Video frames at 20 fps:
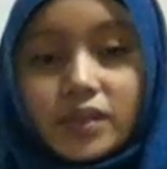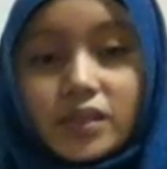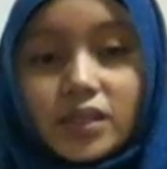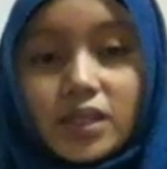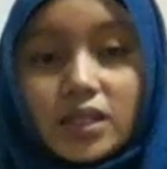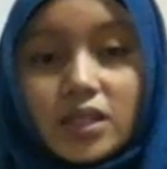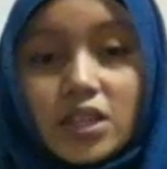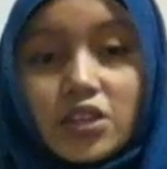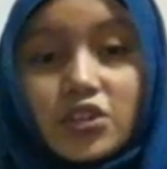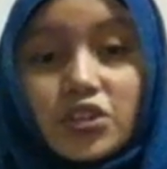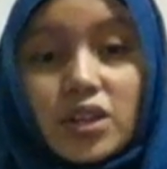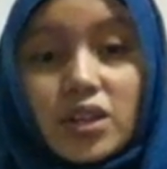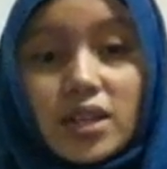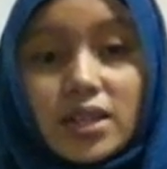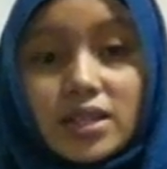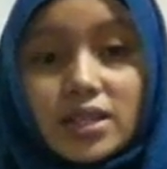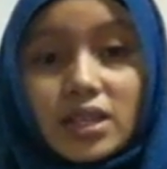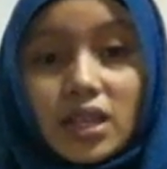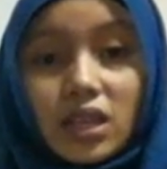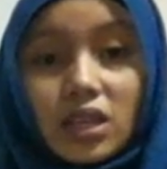The central
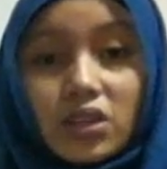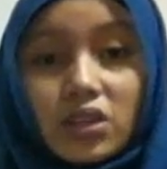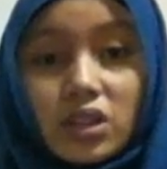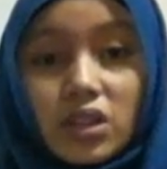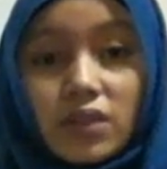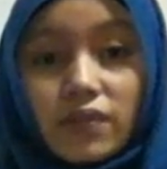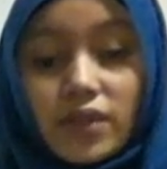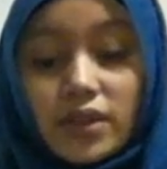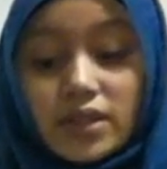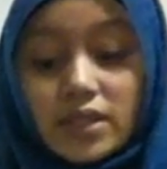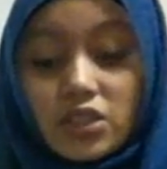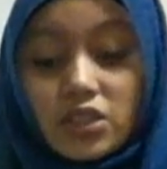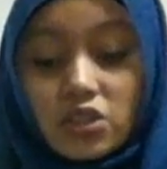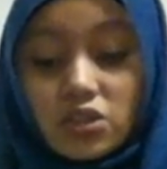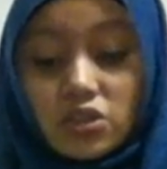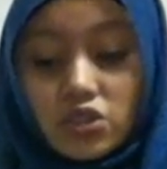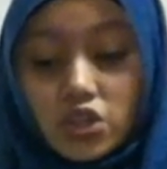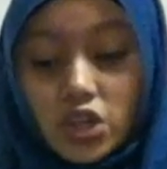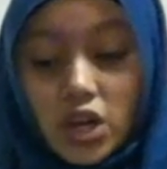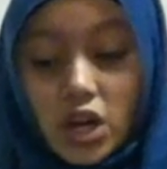executive is
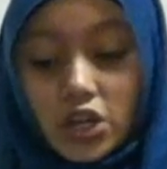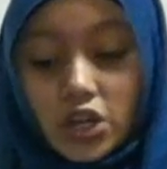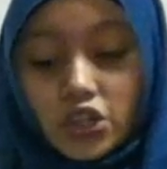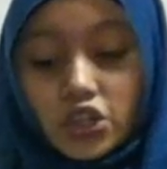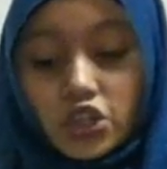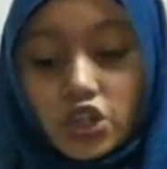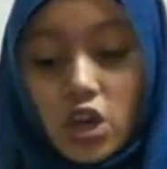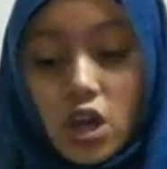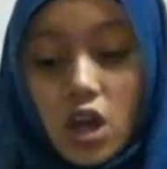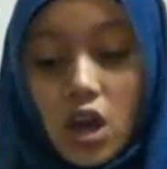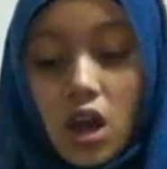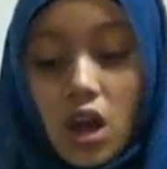in charge